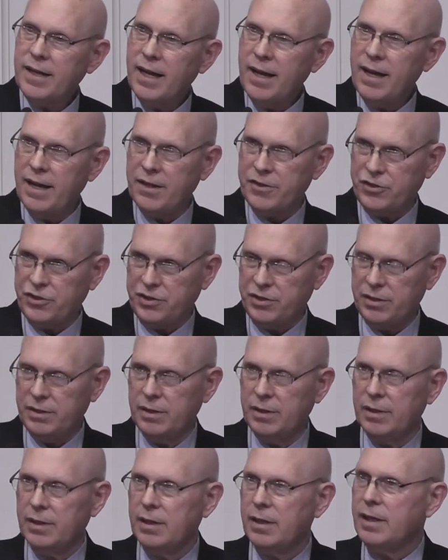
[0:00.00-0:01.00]
us.
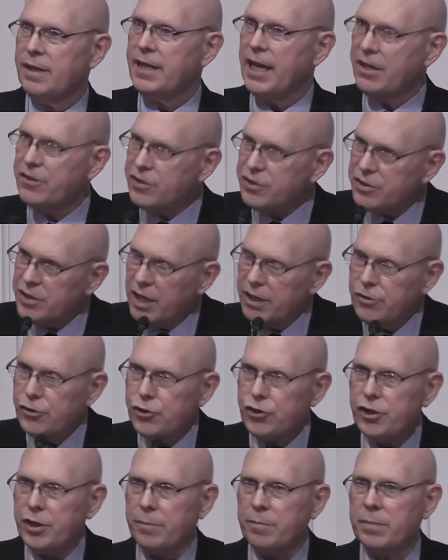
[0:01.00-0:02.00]
That's
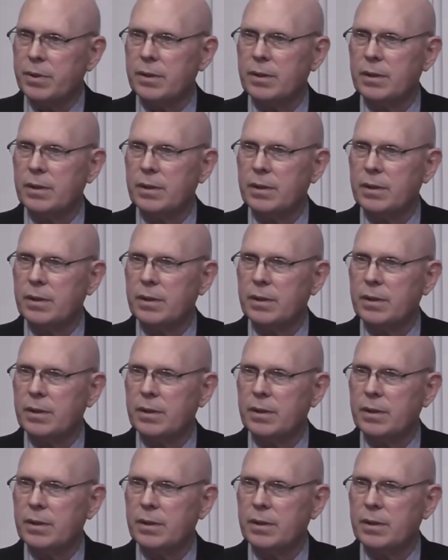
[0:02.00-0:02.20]
sonship